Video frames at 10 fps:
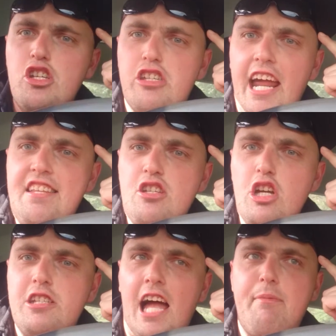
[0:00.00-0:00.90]
straight, it's
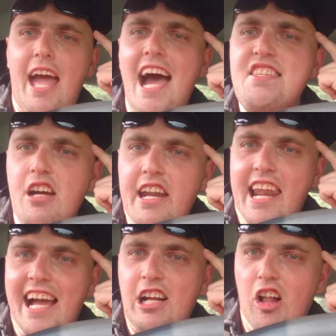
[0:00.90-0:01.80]
just that my head's on an
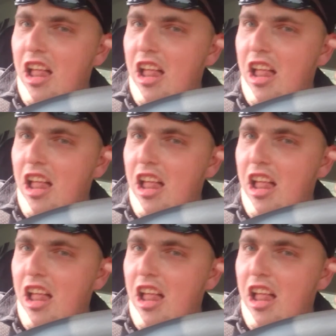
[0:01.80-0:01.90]
angle.